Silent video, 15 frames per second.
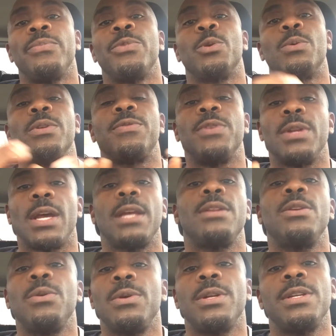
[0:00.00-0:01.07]
Well, if you're not
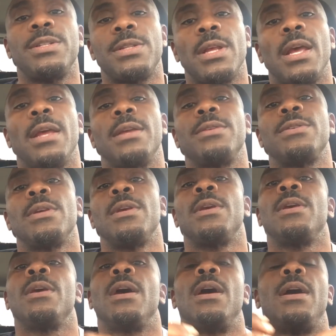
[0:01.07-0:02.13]
doing these things,
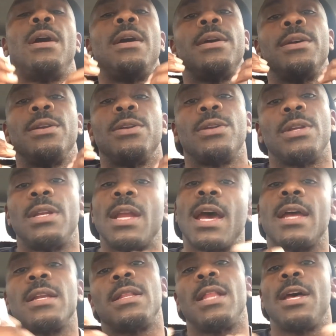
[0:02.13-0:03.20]
you're
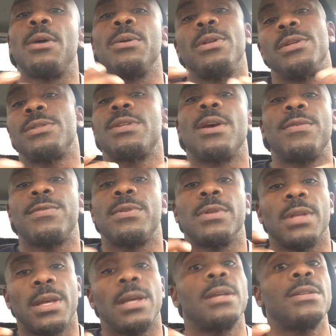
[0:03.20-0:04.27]
not allowing yourself to
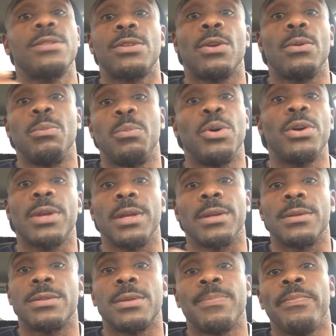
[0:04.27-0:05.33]
get certain
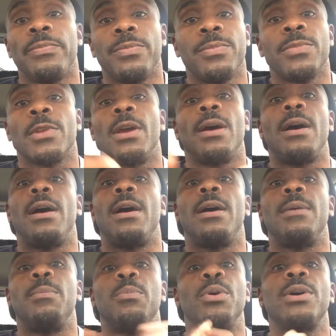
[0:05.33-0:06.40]
bookings.
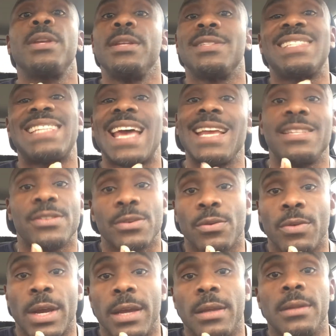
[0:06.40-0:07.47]
Booking sites are
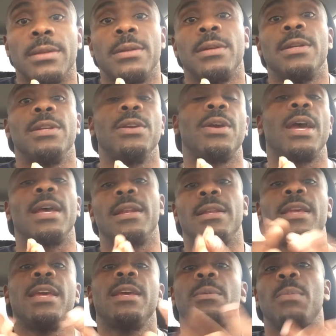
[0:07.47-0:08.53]
great. You got
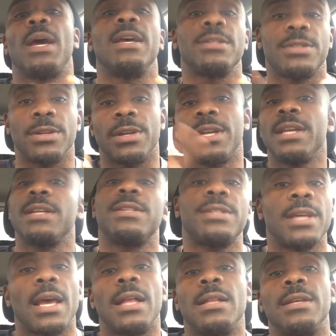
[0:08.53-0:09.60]
Gigmaster, Gig
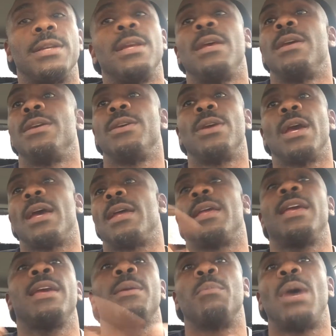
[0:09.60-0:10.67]
Salad, you got
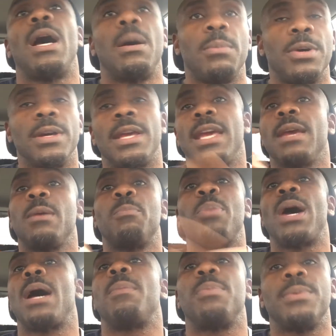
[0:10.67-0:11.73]
Gig Mama, Gig
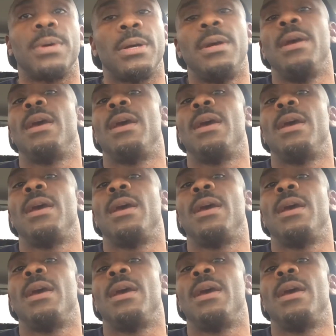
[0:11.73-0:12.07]
Papa.